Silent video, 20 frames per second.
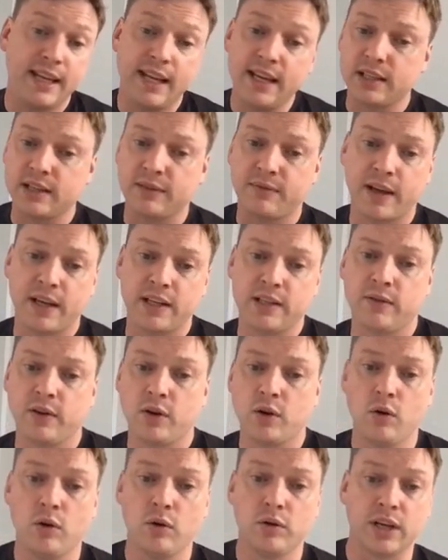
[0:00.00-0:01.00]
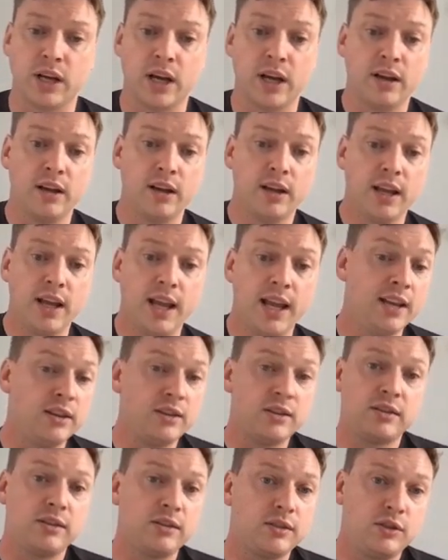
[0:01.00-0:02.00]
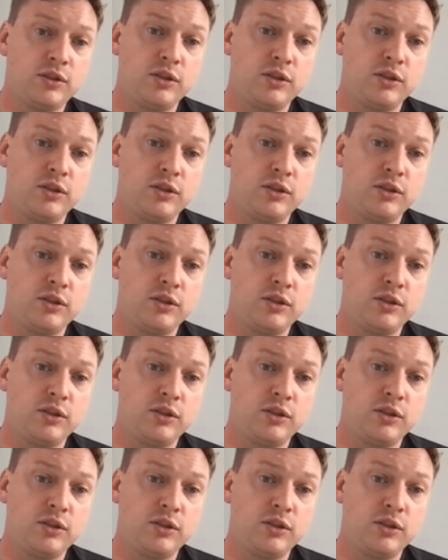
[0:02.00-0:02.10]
interface for Corda is